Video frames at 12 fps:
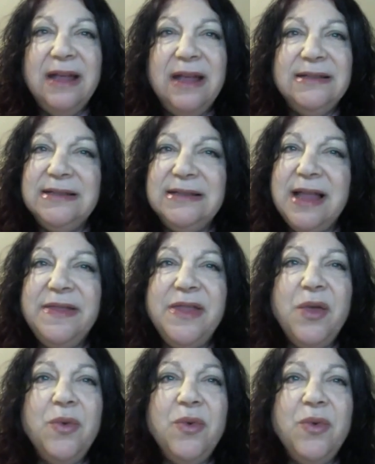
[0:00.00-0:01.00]
It's not
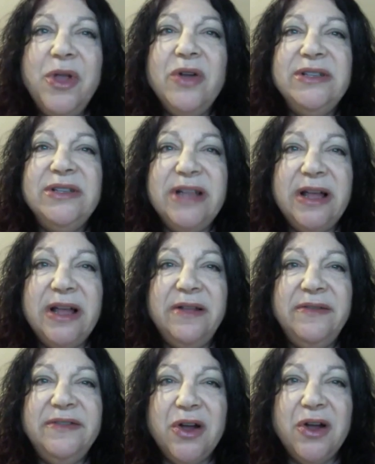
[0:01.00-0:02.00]
that we
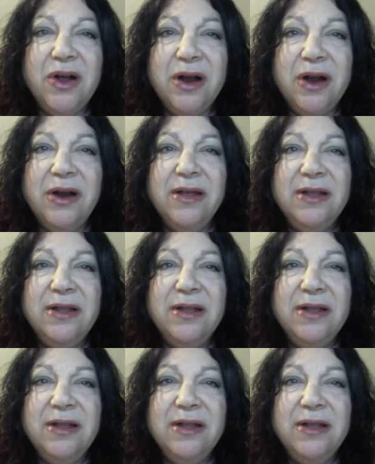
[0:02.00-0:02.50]
ourselves are